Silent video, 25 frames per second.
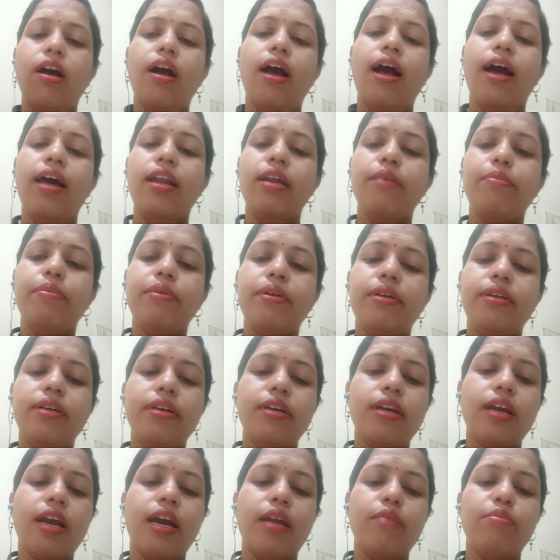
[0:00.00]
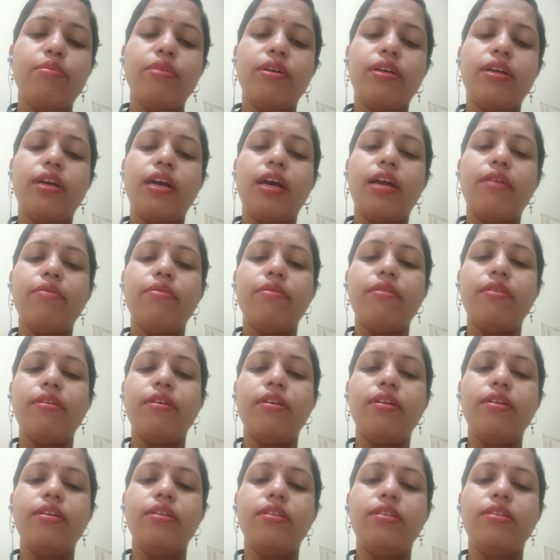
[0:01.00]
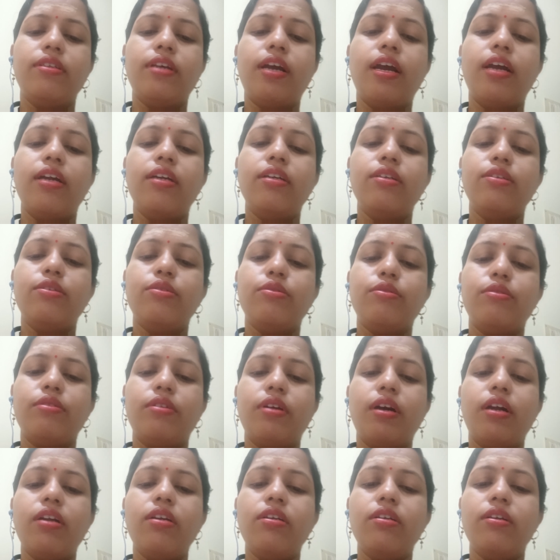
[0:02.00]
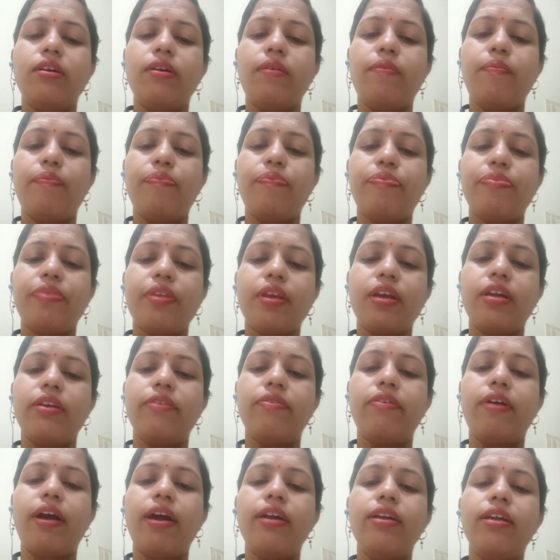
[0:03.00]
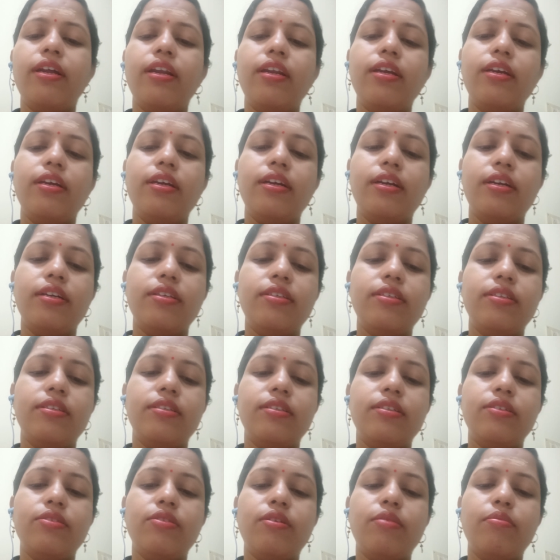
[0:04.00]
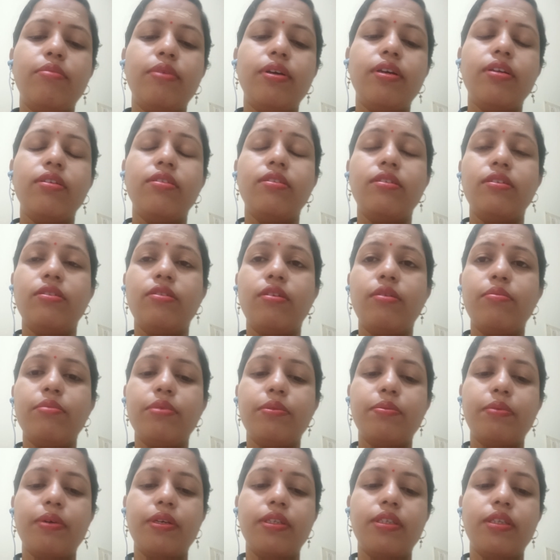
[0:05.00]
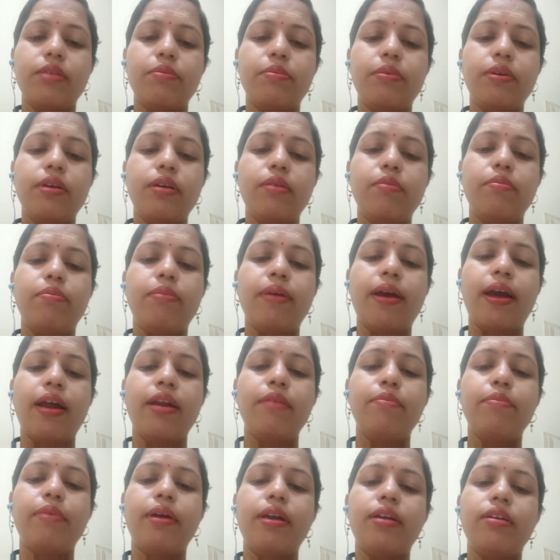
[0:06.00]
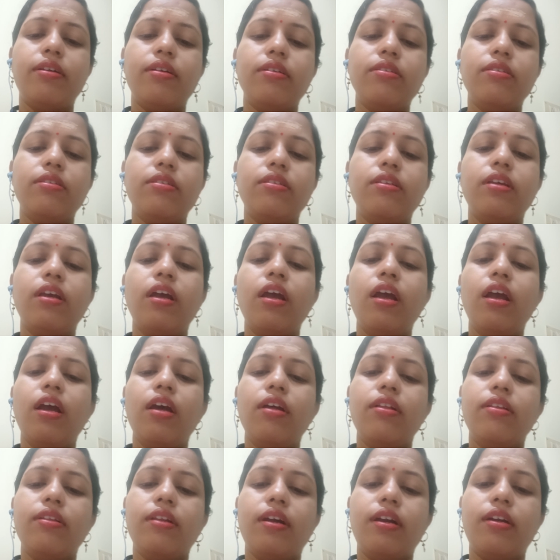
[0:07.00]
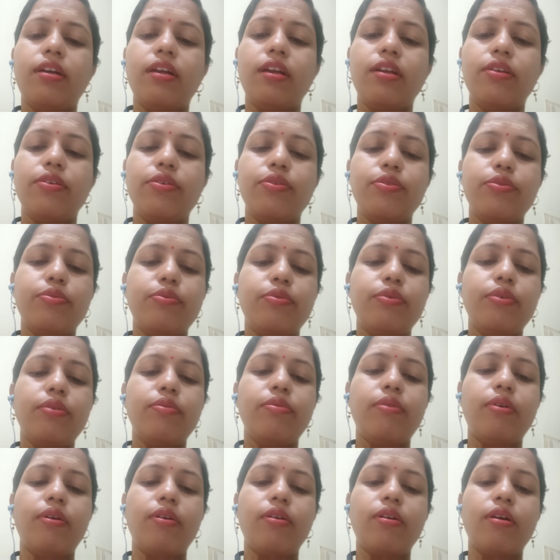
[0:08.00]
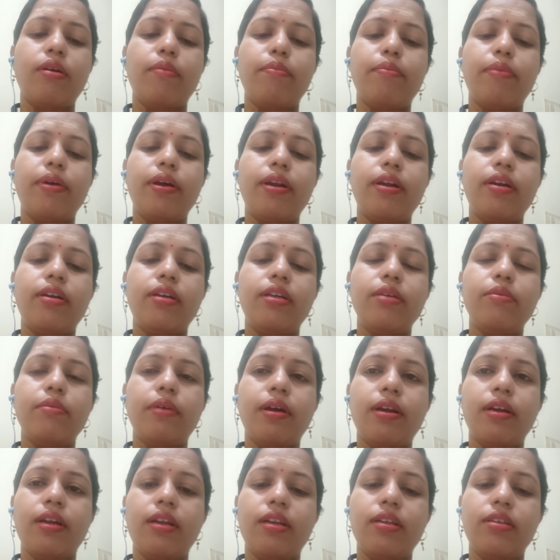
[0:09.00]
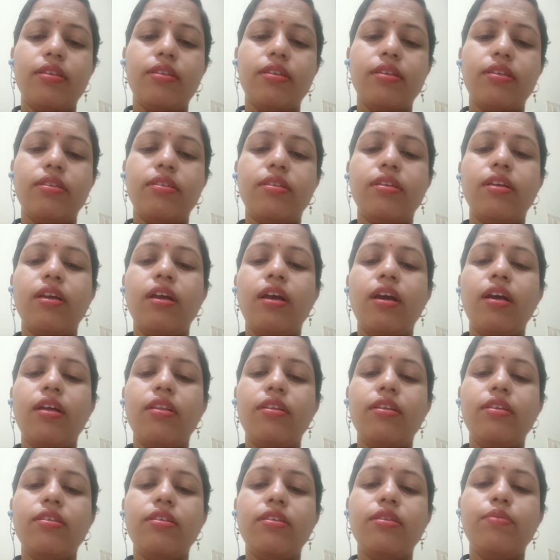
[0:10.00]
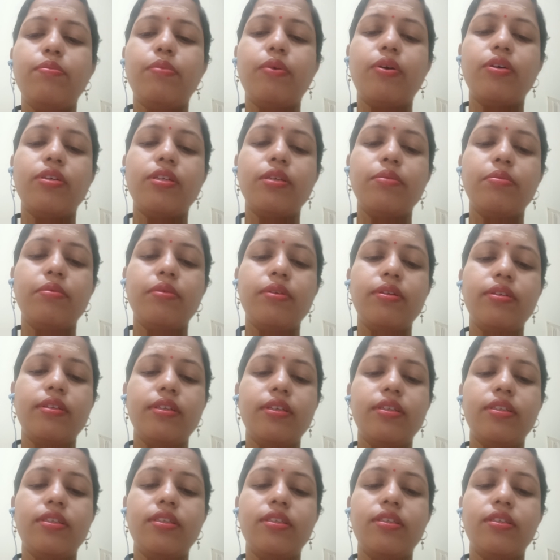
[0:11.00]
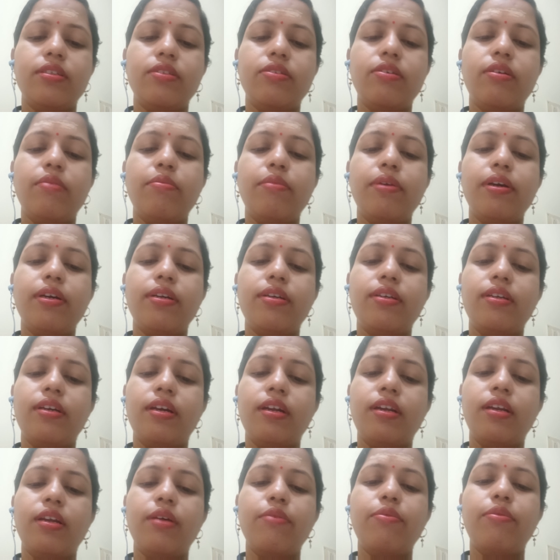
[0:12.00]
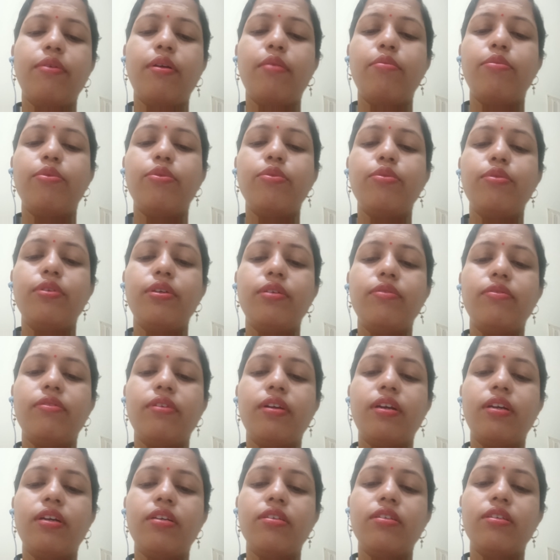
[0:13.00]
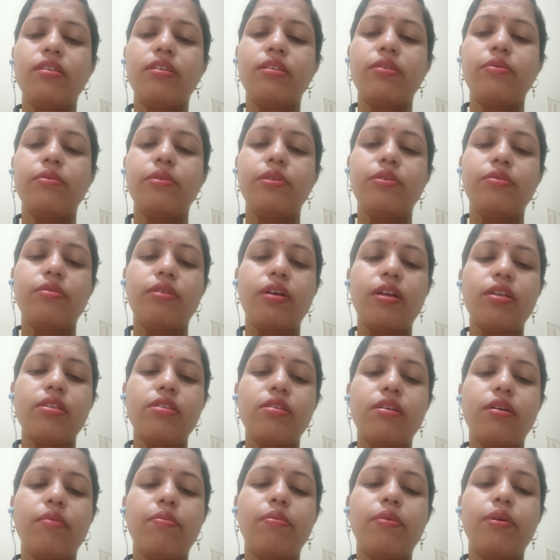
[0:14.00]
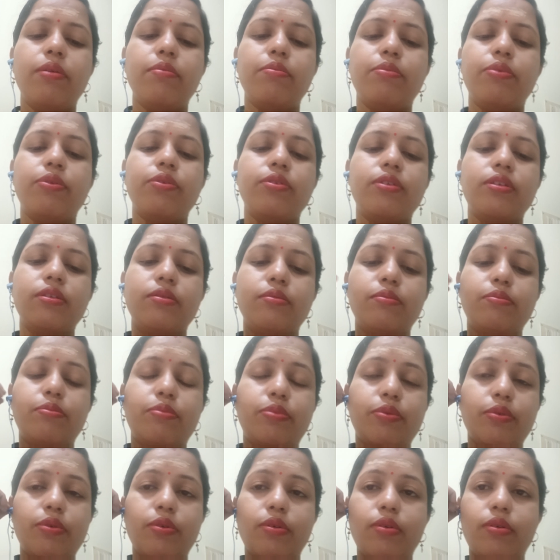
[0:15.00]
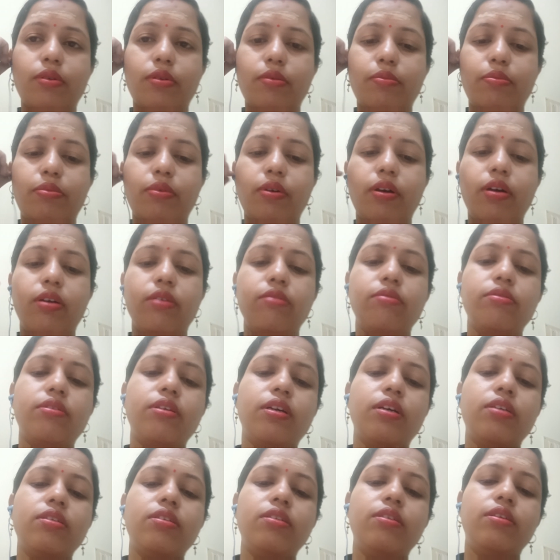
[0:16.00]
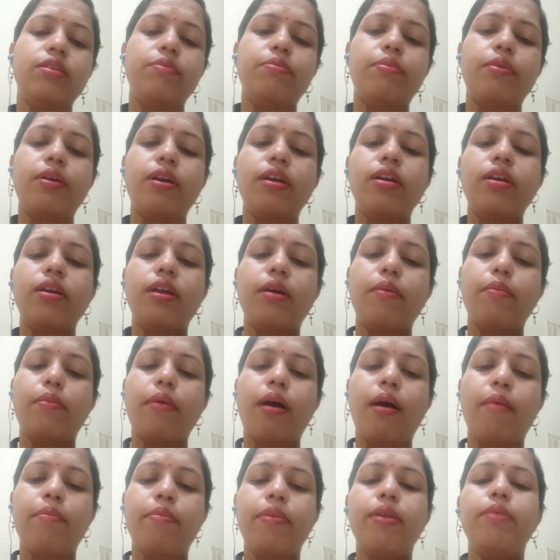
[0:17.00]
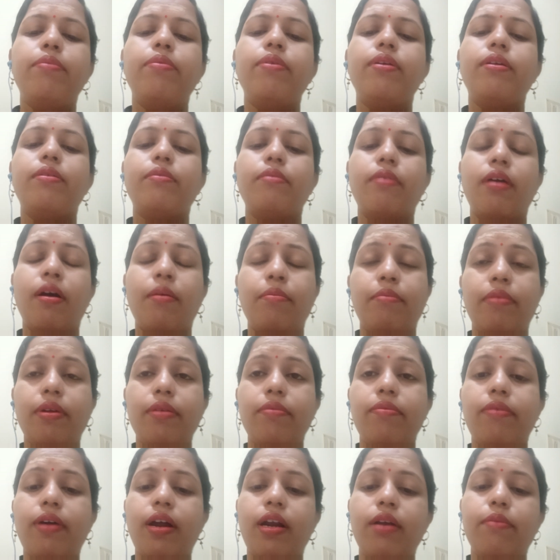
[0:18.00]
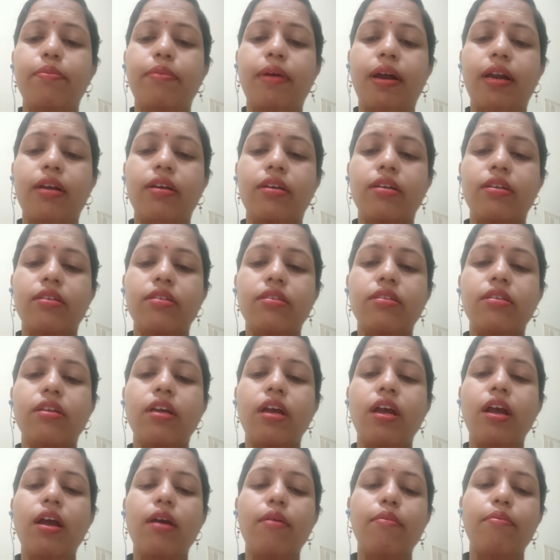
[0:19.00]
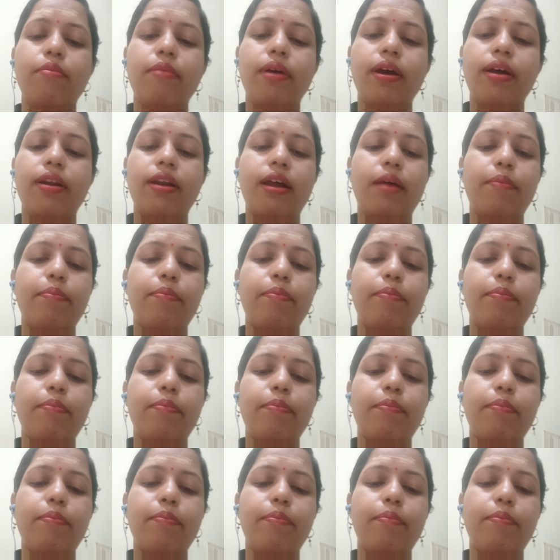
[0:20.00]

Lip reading: RAPD can be carefully designed so that it finally yields genome specific band patterns that are useful for comparative analysis. This is possible since genomic DNA from two different individuals often produces different amplified patterns by